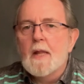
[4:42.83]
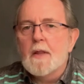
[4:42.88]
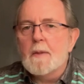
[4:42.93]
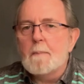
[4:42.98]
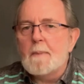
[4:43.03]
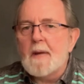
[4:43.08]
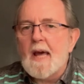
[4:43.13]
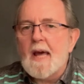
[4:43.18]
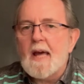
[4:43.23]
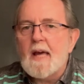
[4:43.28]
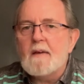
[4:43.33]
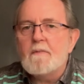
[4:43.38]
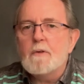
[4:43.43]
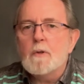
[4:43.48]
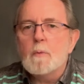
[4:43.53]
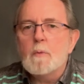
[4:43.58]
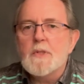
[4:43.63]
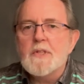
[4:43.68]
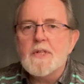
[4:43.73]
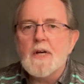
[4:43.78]
the
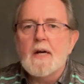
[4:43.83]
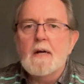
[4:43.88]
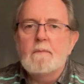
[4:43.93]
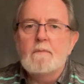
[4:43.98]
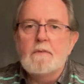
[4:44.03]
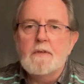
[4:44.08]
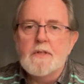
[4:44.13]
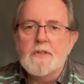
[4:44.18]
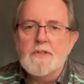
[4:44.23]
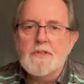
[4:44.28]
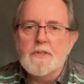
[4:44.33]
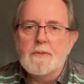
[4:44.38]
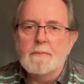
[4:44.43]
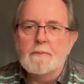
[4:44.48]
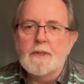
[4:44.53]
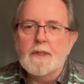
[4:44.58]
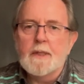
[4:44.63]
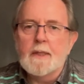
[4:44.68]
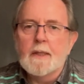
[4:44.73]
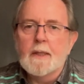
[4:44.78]
behaviour was obvious to
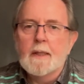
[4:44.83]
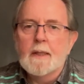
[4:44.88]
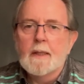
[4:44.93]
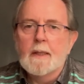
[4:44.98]
me.